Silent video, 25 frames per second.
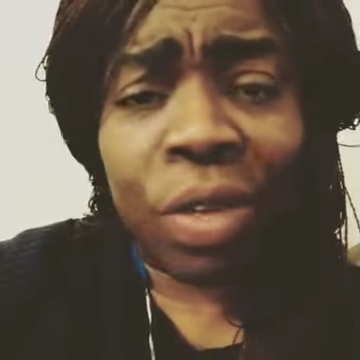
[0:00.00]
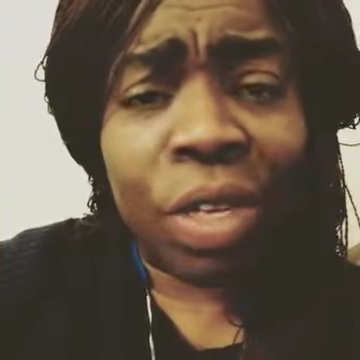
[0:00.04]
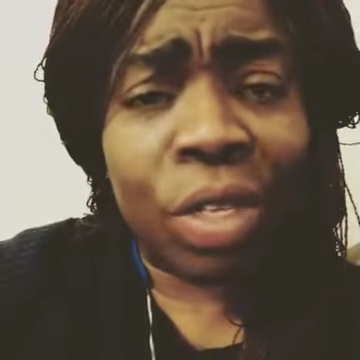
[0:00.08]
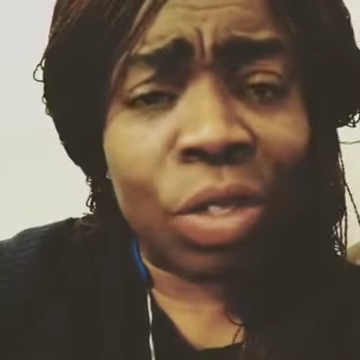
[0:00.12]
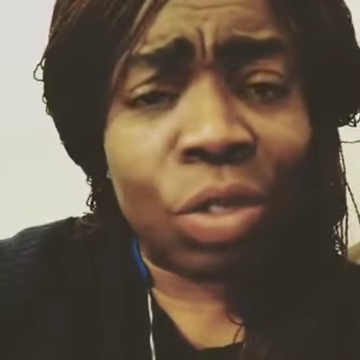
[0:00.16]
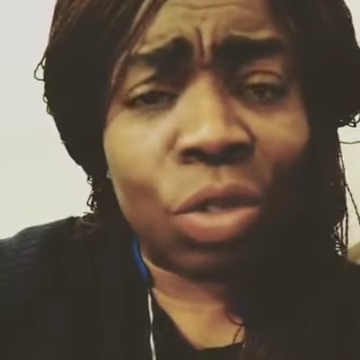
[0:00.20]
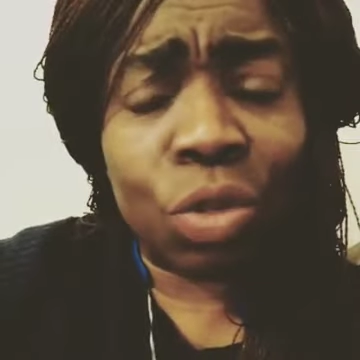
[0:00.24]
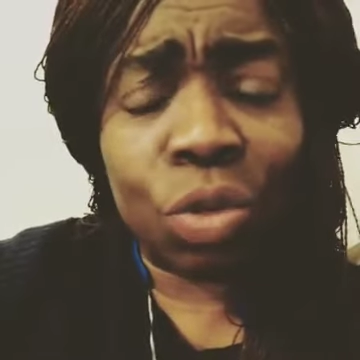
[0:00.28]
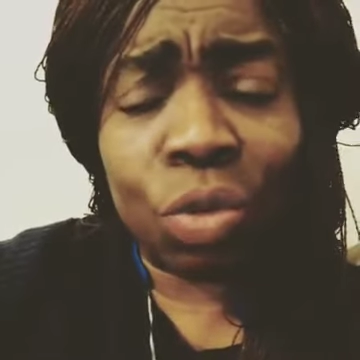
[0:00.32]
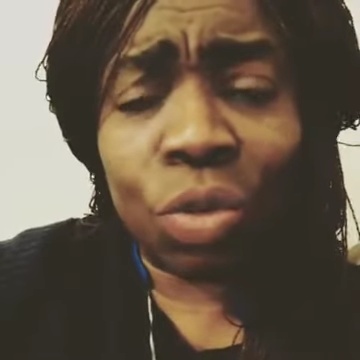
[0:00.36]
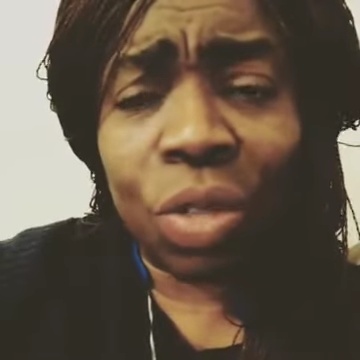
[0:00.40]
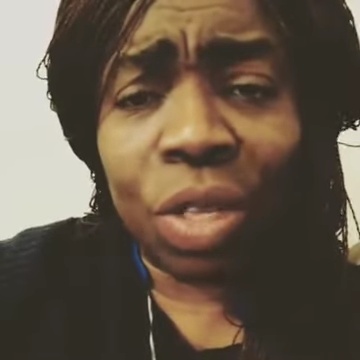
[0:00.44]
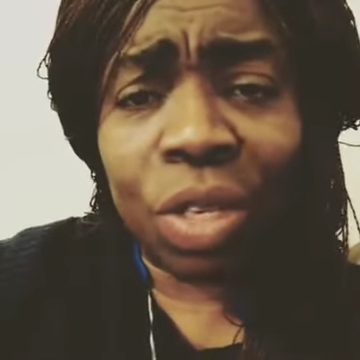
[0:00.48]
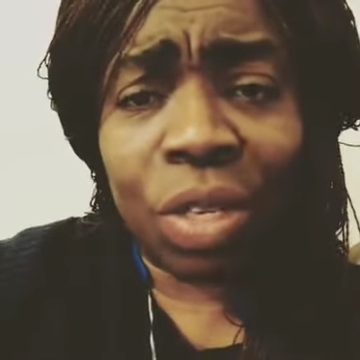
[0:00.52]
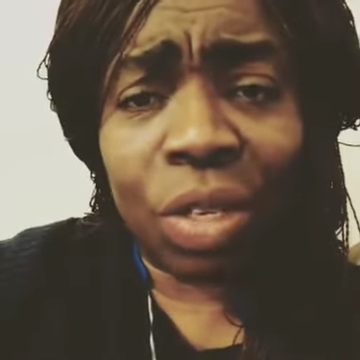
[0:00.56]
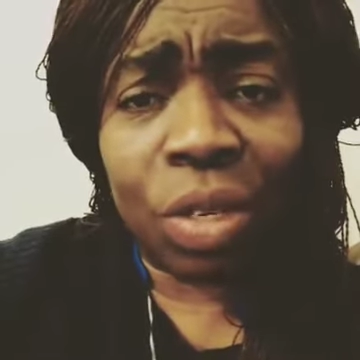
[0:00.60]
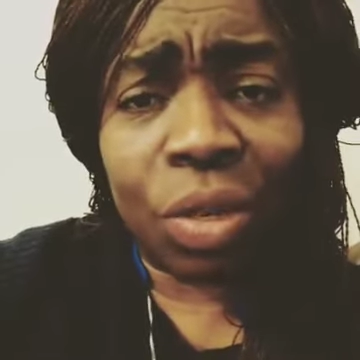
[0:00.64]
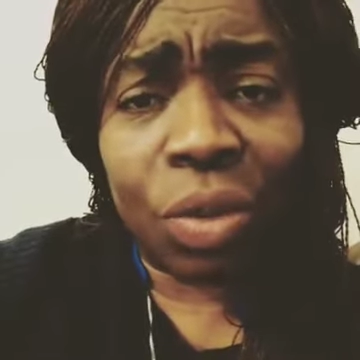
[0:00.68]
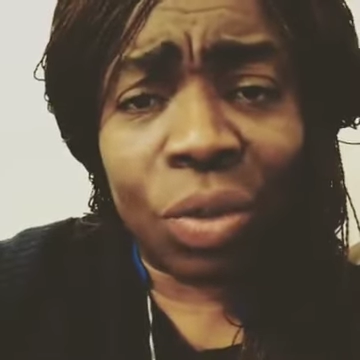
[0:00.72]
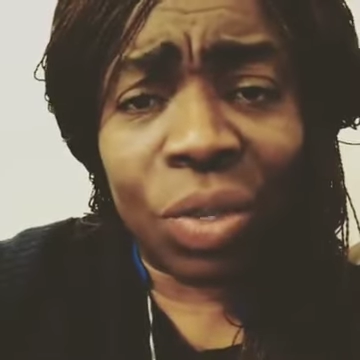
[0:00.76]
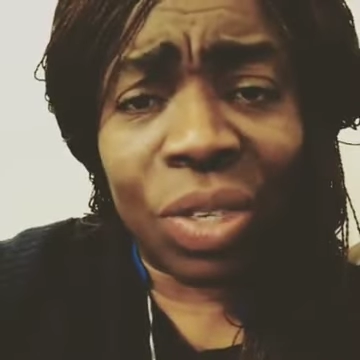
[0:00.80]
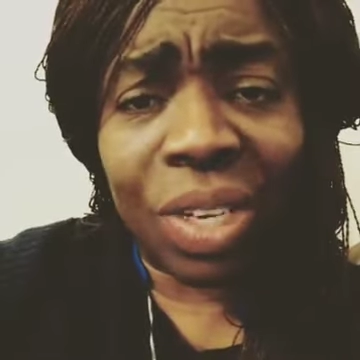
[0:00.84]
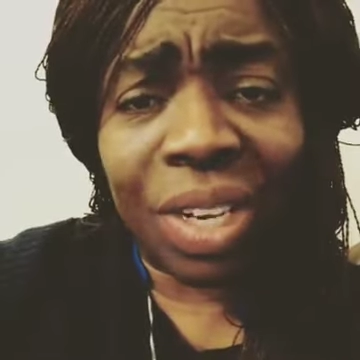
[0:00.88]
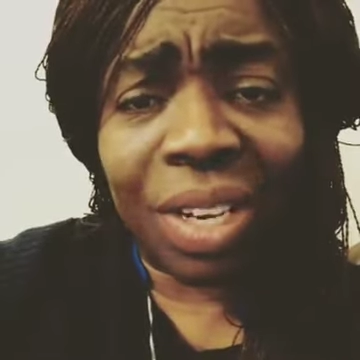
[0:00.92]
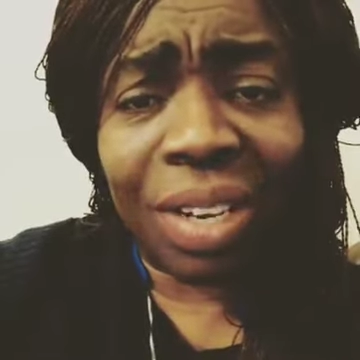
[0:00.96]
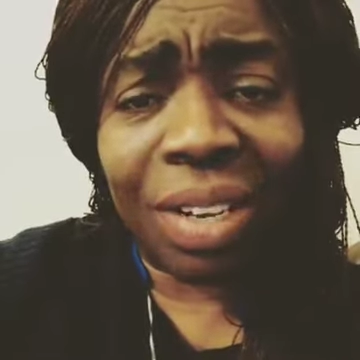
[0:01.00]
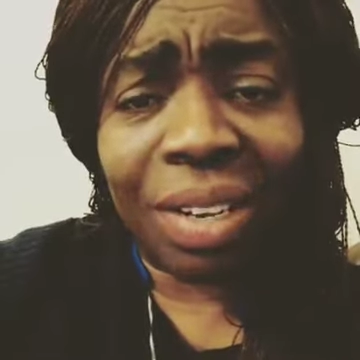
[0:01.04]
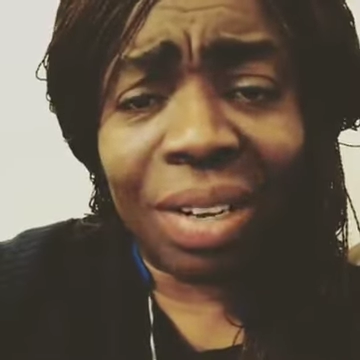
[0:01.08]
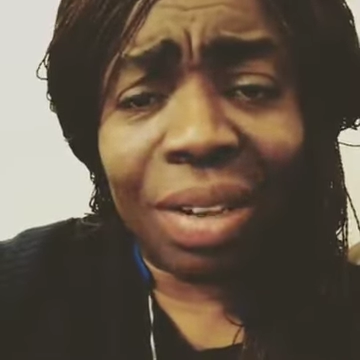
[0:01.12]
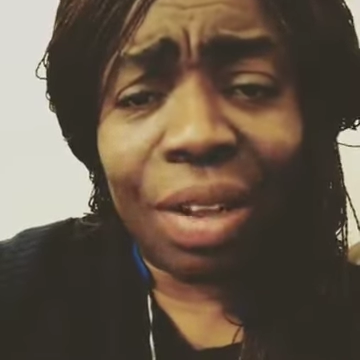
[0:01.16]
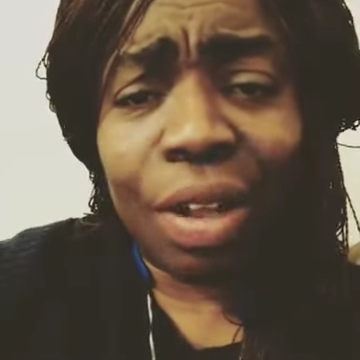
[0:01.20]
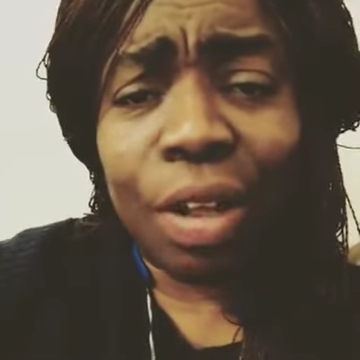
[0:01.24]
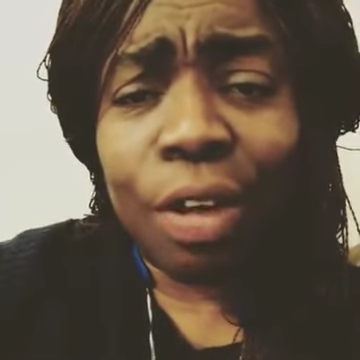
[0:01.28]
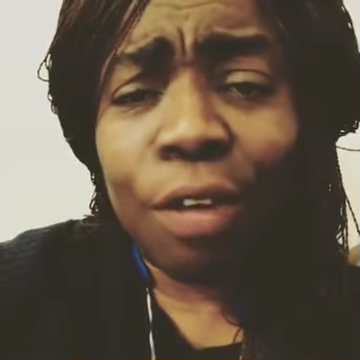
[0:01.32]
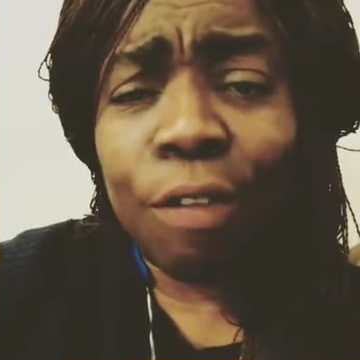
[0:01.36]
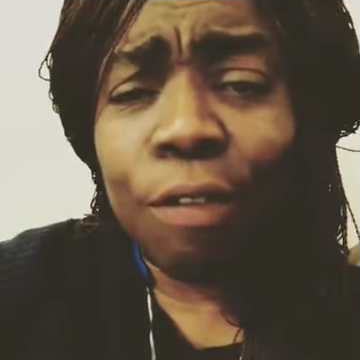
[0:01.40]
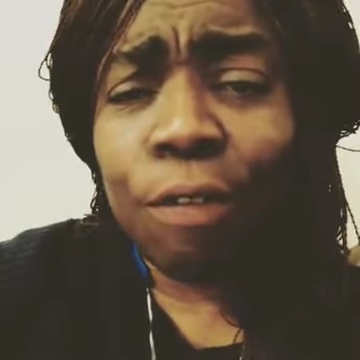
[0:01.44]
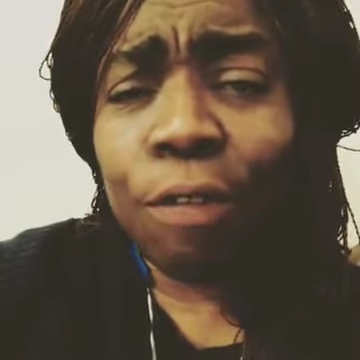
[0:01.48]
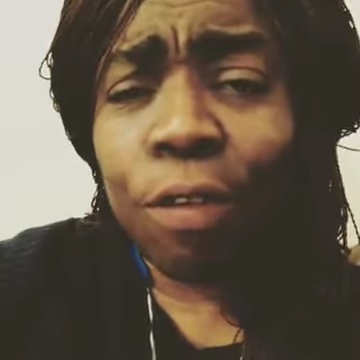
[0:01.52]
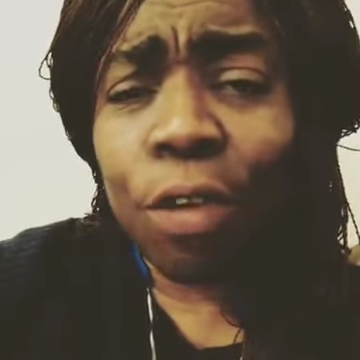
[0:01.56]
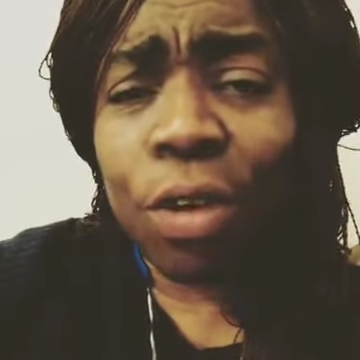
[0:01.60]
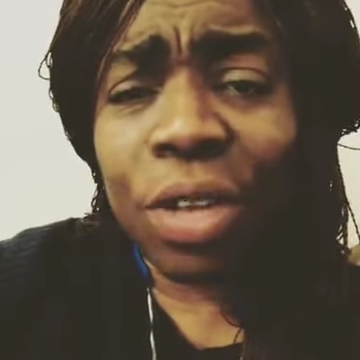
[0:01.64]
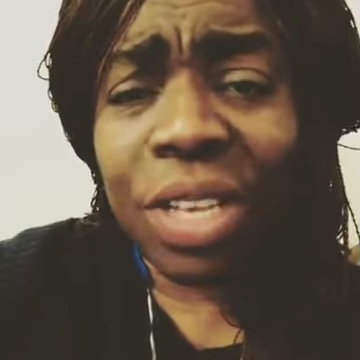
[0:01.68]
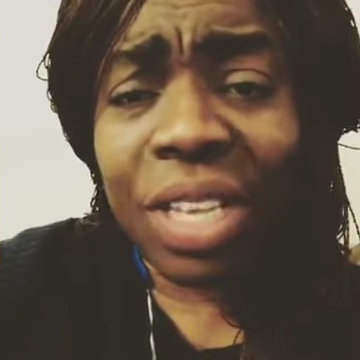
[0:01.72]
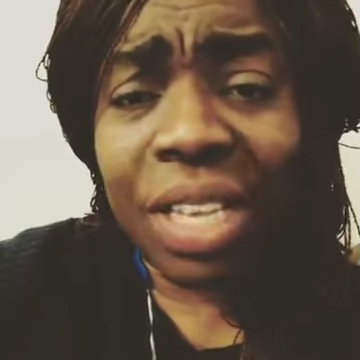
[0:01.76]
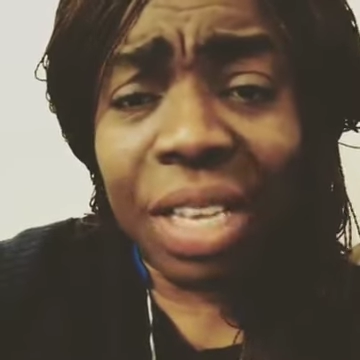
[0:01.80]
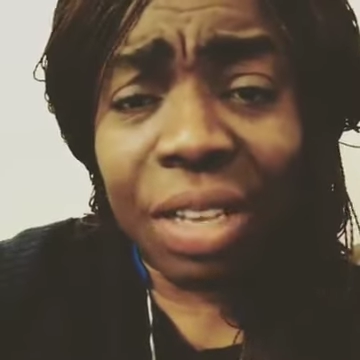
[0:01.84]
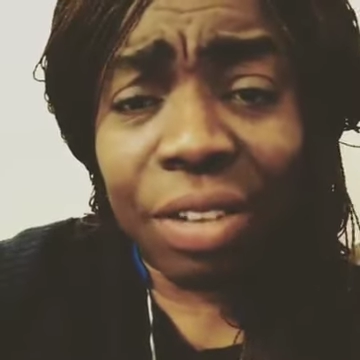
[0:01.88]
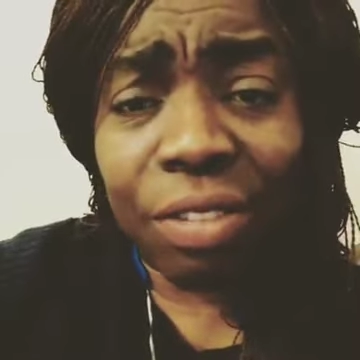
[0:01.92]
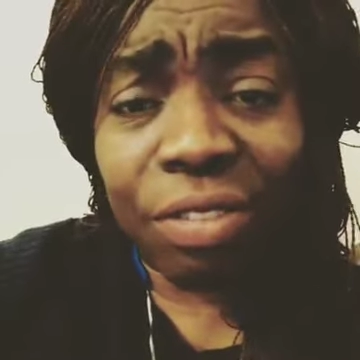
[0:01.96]
into the new year.
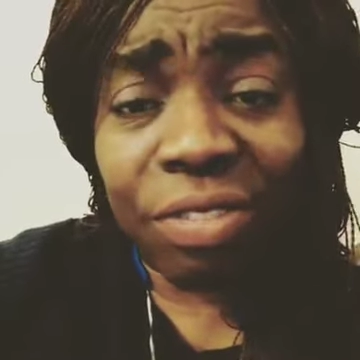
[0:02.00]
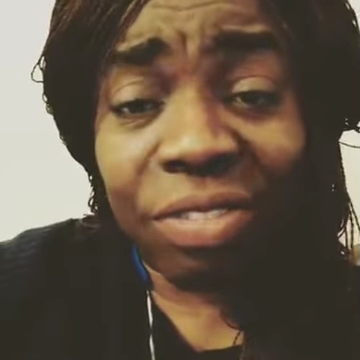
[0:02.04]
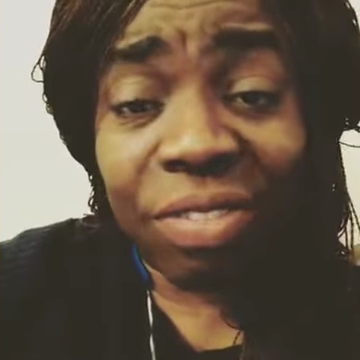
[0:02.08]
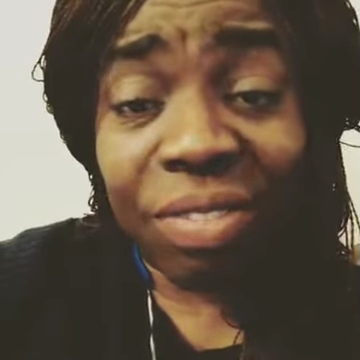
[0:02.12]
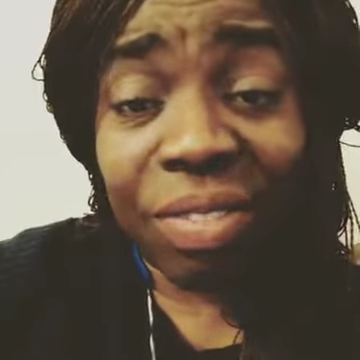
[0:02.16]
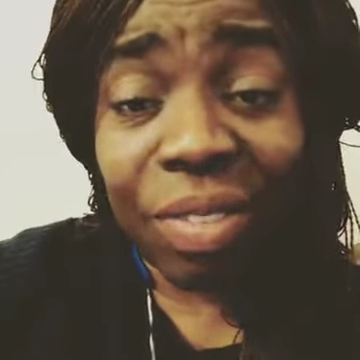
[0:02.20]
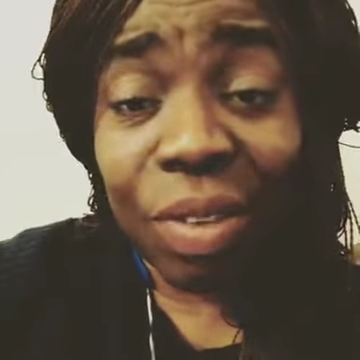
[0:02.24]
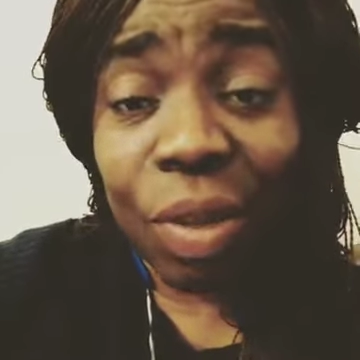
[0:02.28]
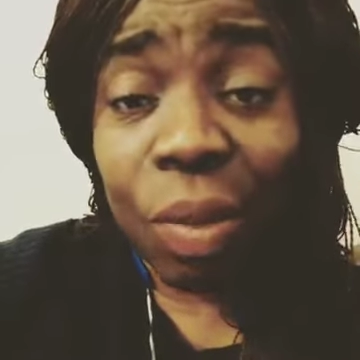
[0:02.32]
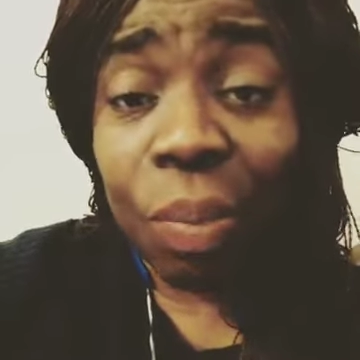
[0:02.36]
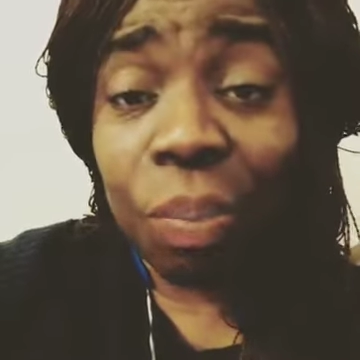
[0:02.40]
Forgive